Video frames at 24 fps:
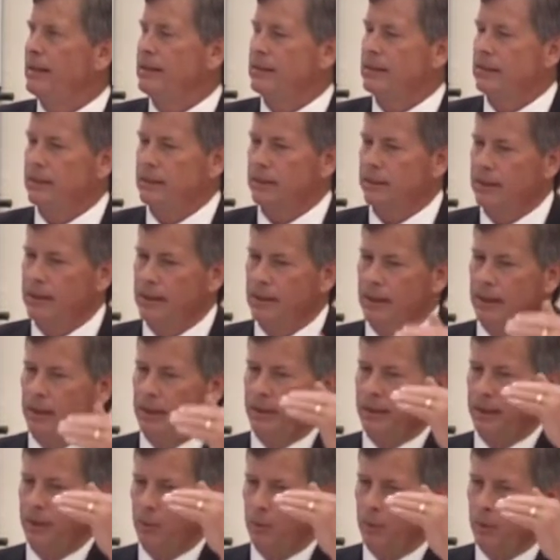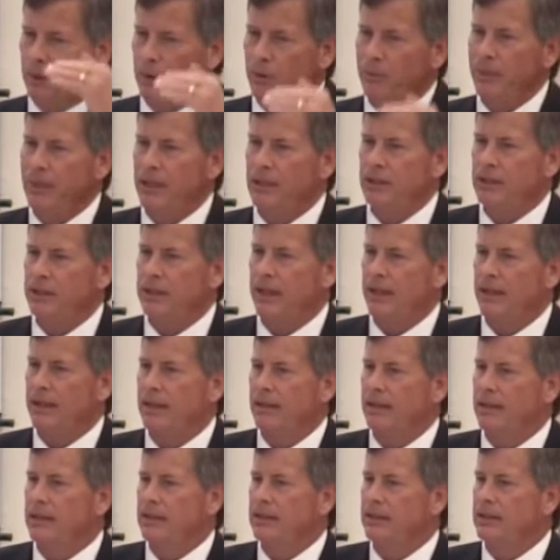So there will be a
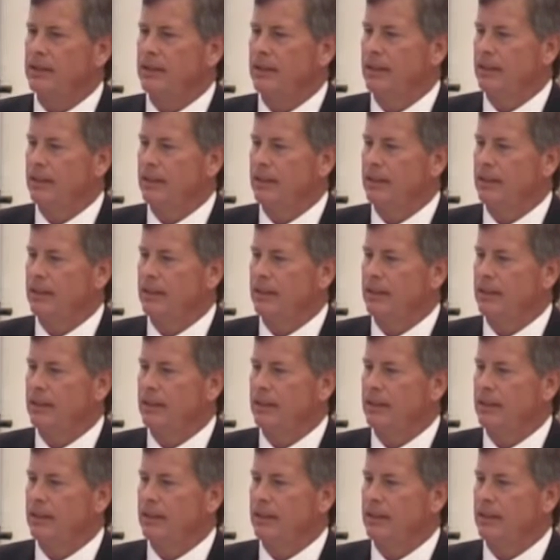checklist.